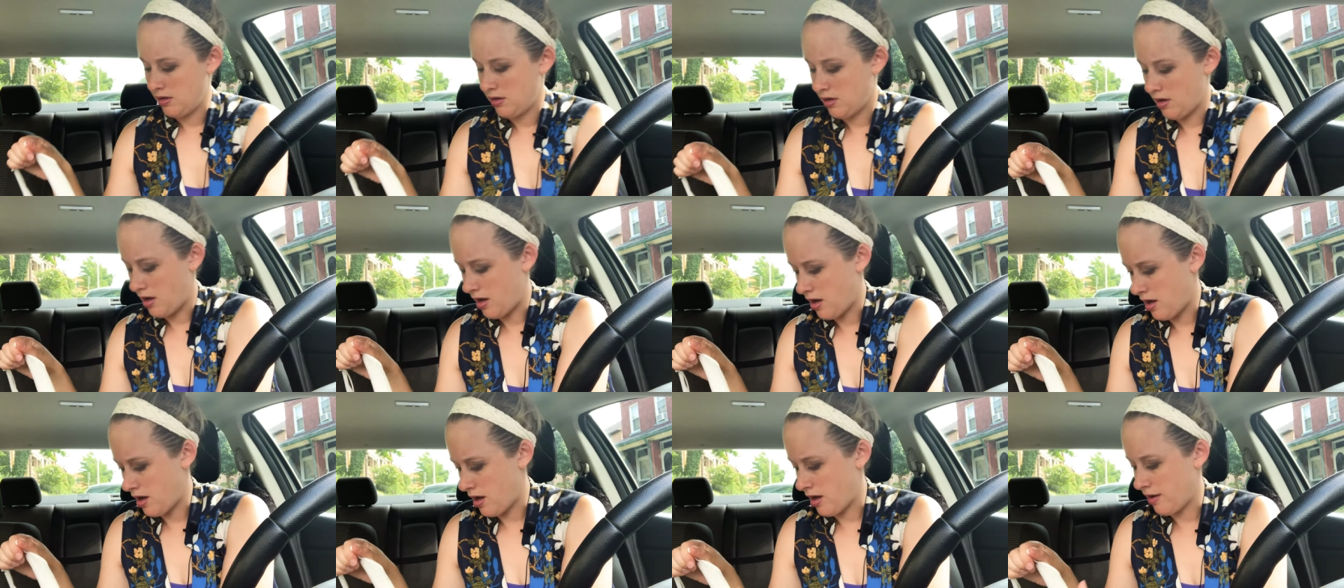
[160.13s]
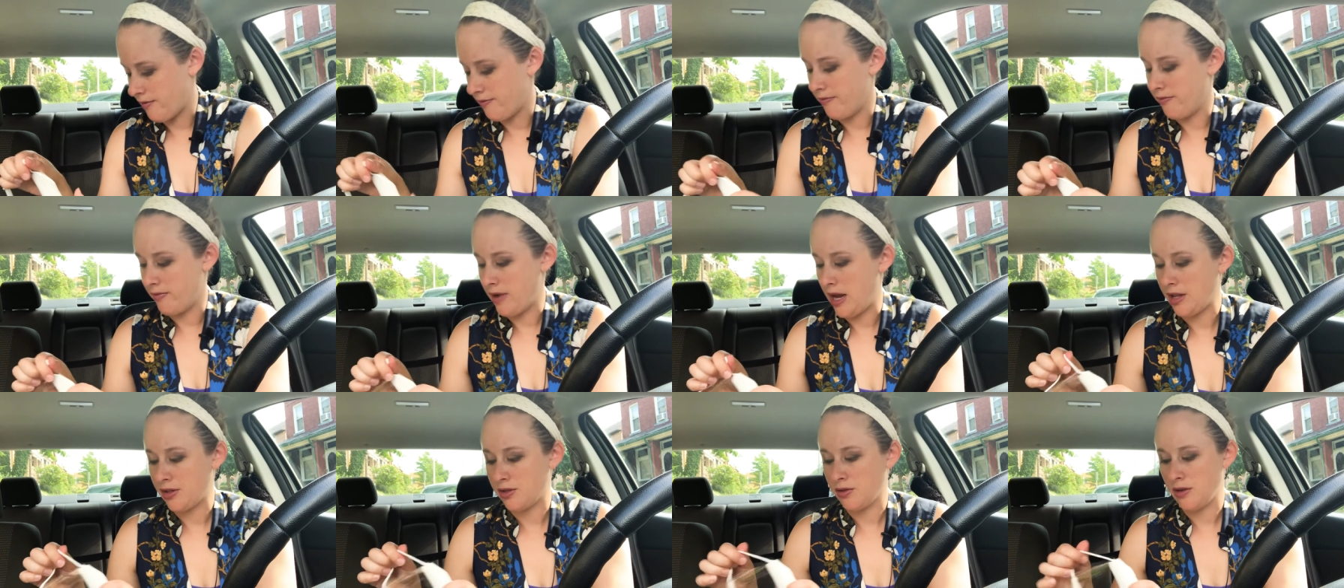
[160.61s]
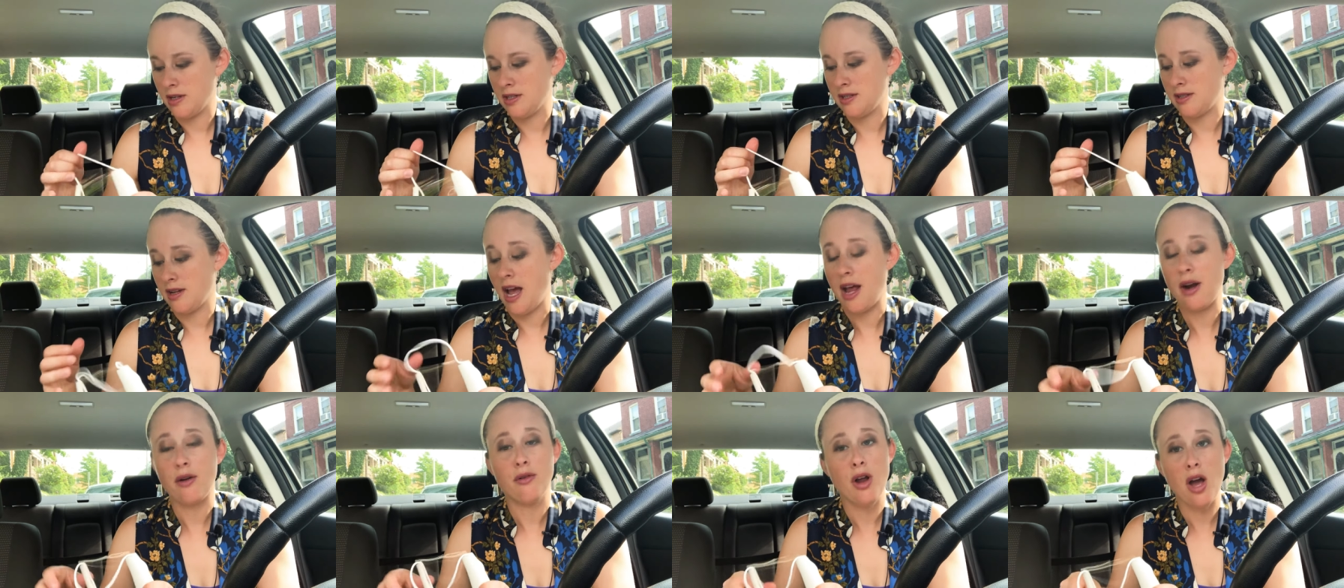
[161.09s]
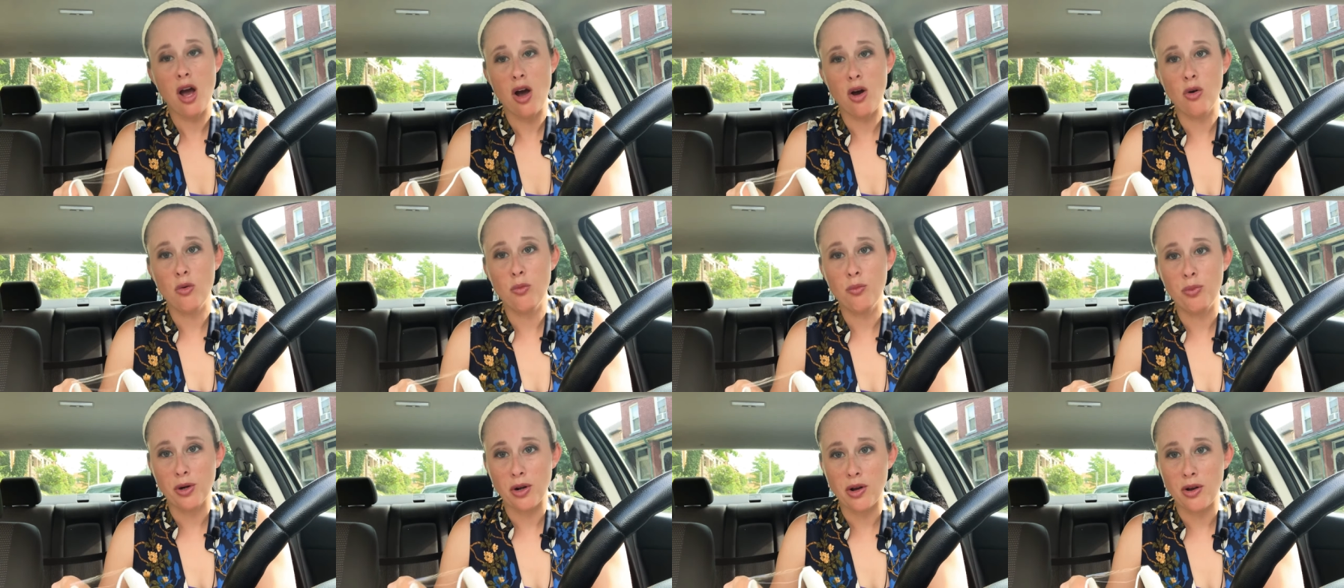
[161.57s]
Uh, answer is, I don't
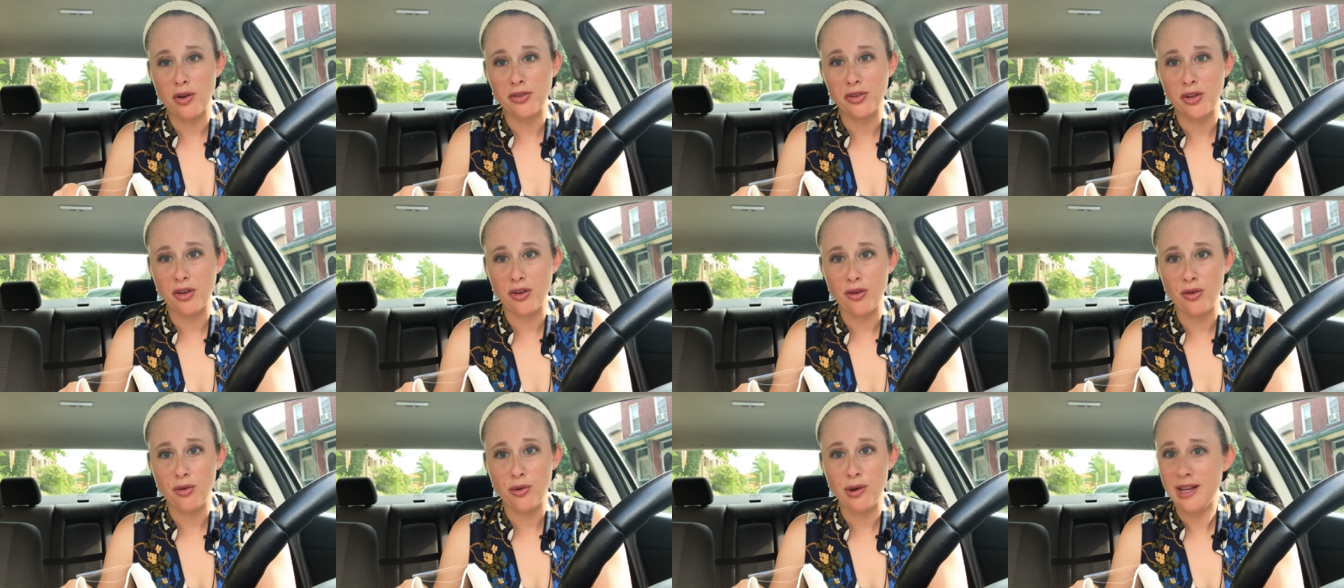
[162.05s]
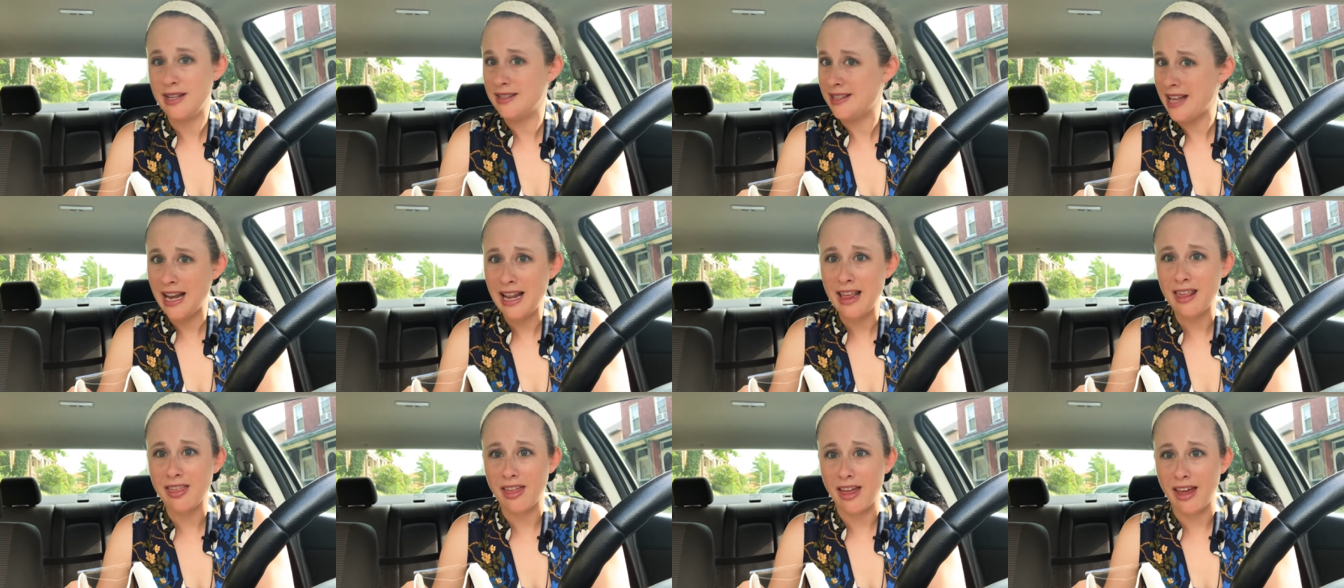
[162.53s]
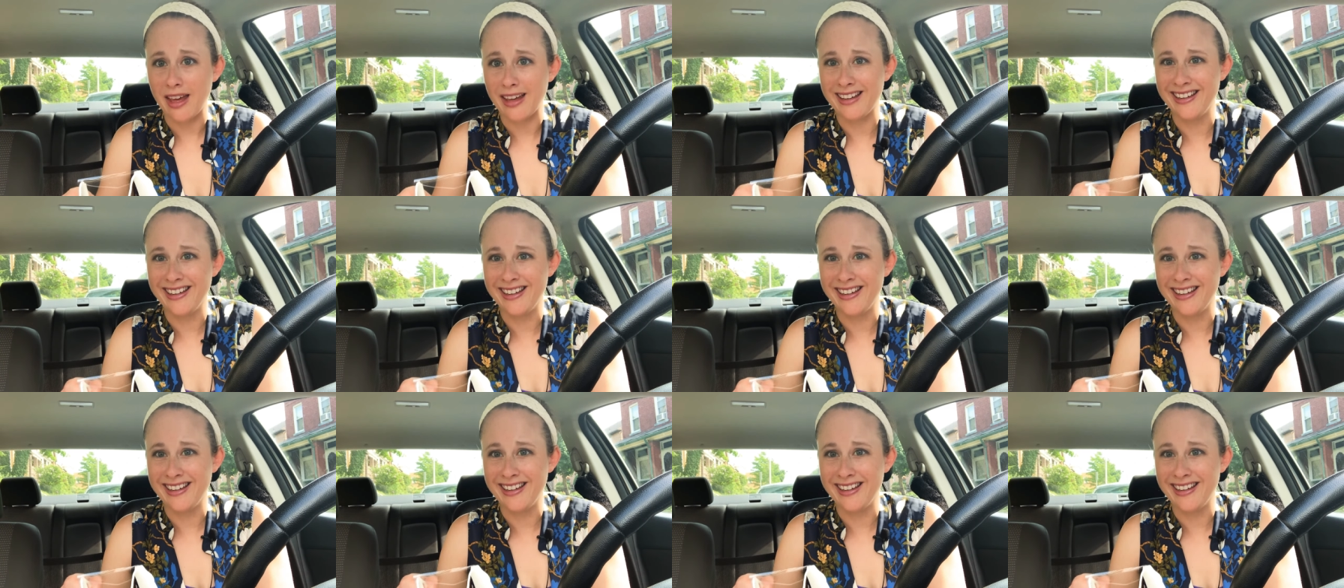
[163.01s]
know, but also, is anything